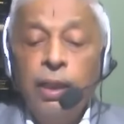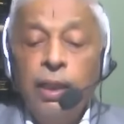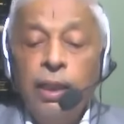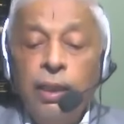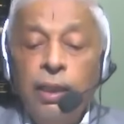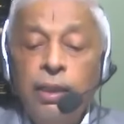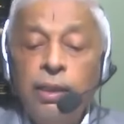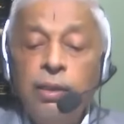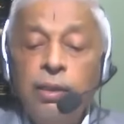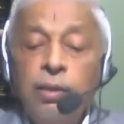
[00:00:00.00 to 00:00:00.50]

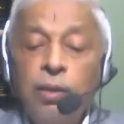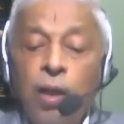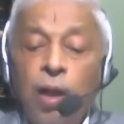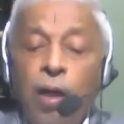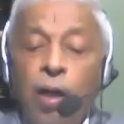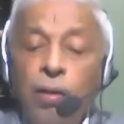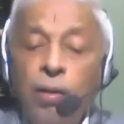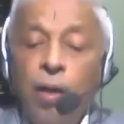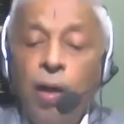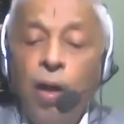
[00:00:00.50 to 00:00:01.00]
It is
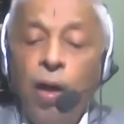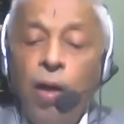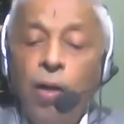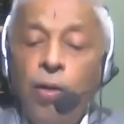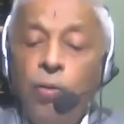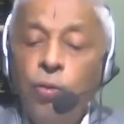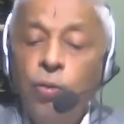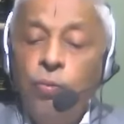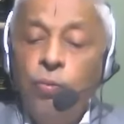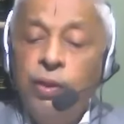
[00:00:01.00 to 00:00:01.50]
not
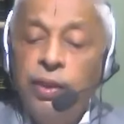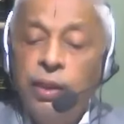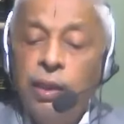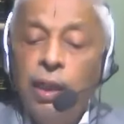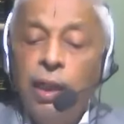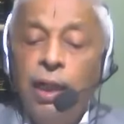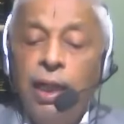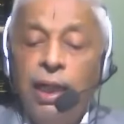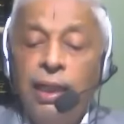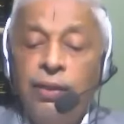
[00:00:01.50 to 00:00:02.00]
hard to
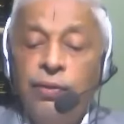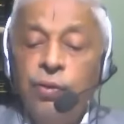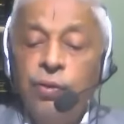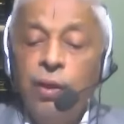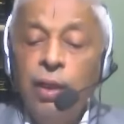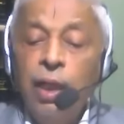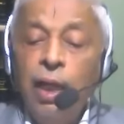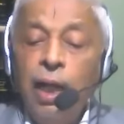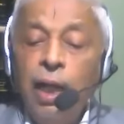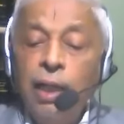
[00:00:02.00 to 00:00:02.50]
visualize
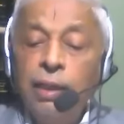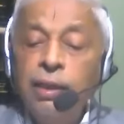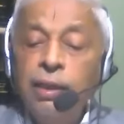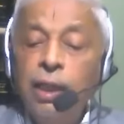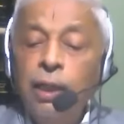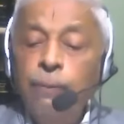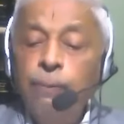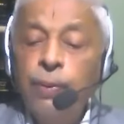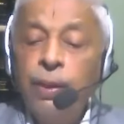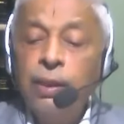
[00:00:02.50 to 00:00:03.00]

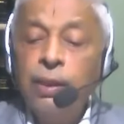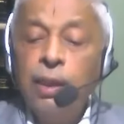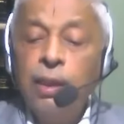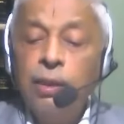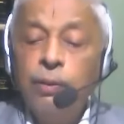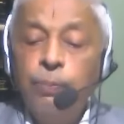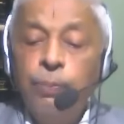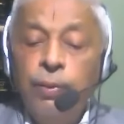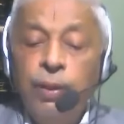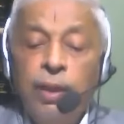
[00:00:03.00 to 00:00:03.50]
other
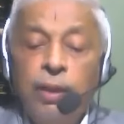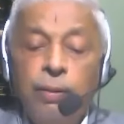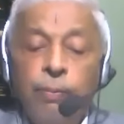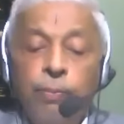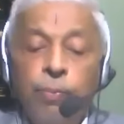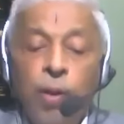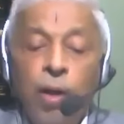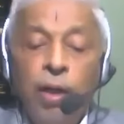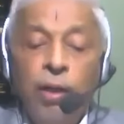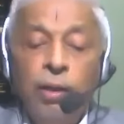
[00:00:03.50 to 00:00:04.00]
brothers being
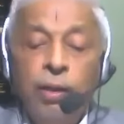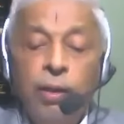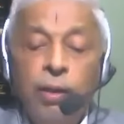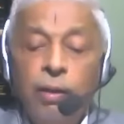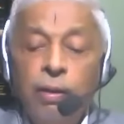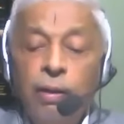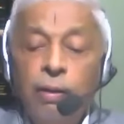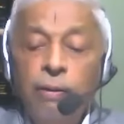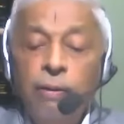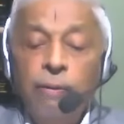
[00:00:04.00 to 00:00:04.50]
brought
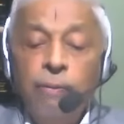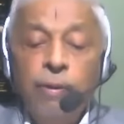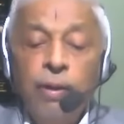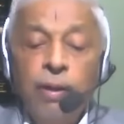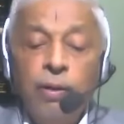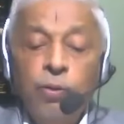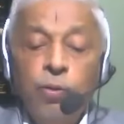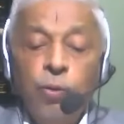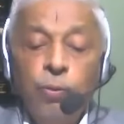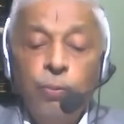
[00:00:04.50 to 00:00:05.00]

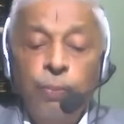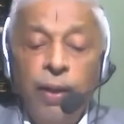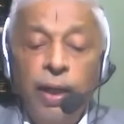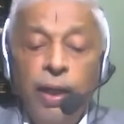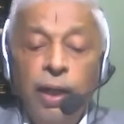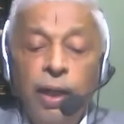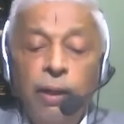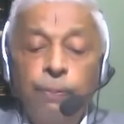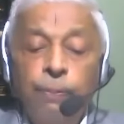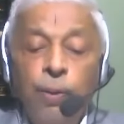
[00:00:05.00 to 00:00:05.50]
to
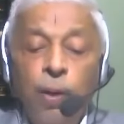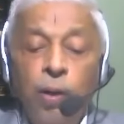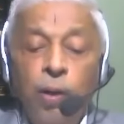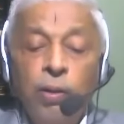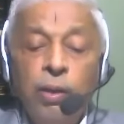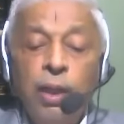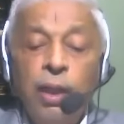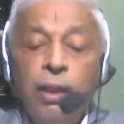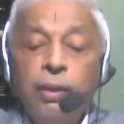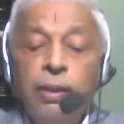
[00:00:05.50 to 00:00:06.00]
bear
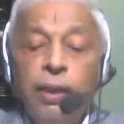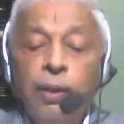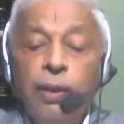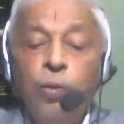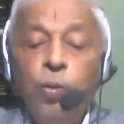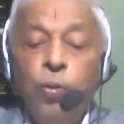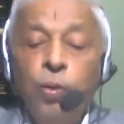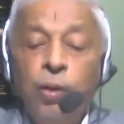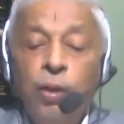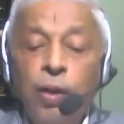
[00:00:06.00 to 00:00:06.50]
upon the
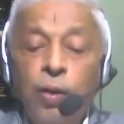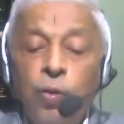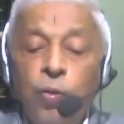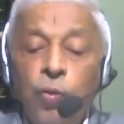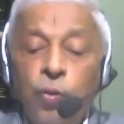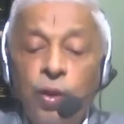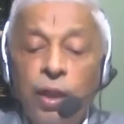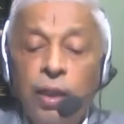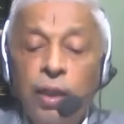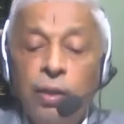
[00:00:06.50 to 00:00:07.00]
two
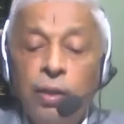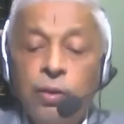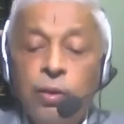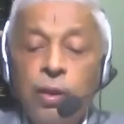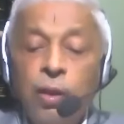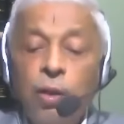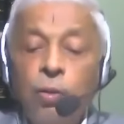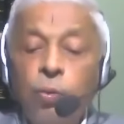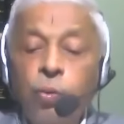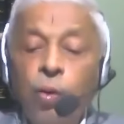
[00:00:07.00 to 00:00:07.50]
individuals
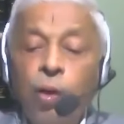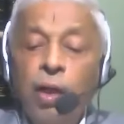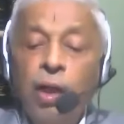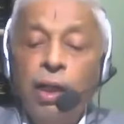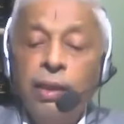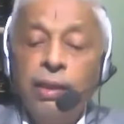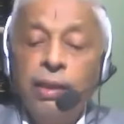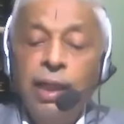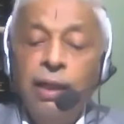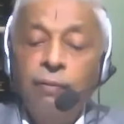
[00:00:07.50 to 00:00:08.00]
who are
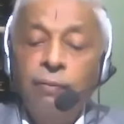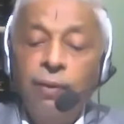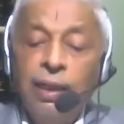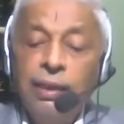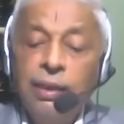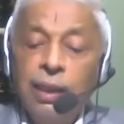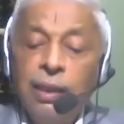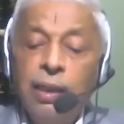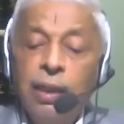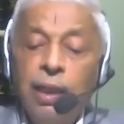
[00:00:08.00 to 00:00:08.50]

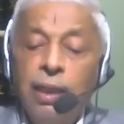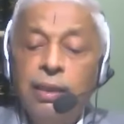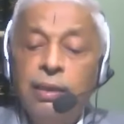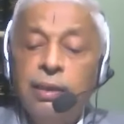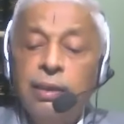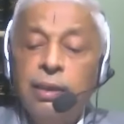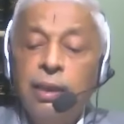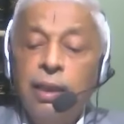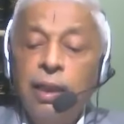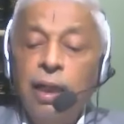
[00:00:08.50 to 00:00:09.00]
otherwise
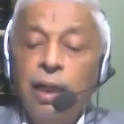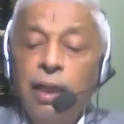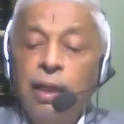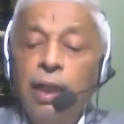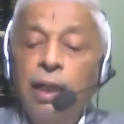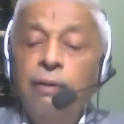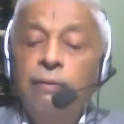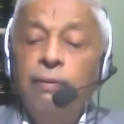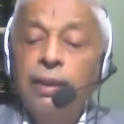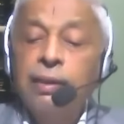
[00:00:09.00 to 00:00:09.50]
adults and
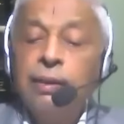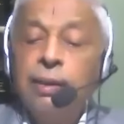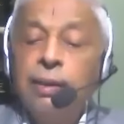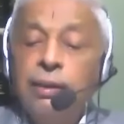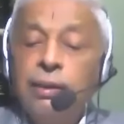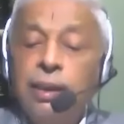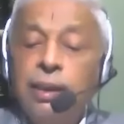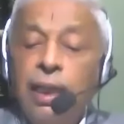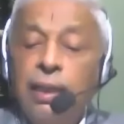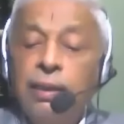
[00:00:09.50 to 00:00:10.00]
have
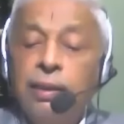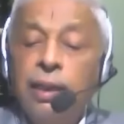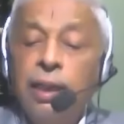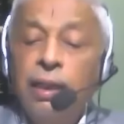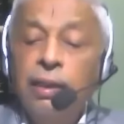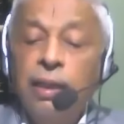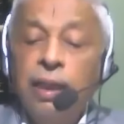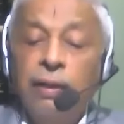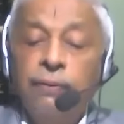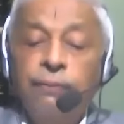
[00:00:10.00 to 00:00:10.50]
exercised
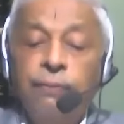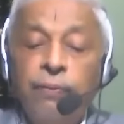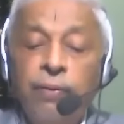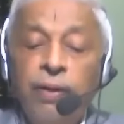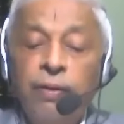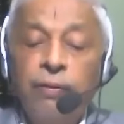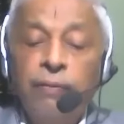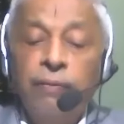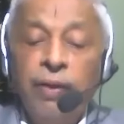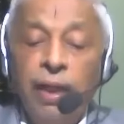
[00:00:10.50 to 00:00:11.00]
their
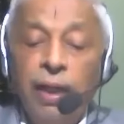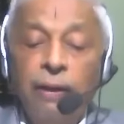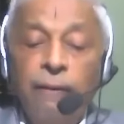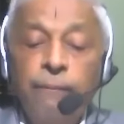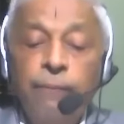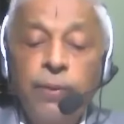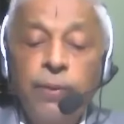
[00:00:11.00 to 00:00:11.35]
free will.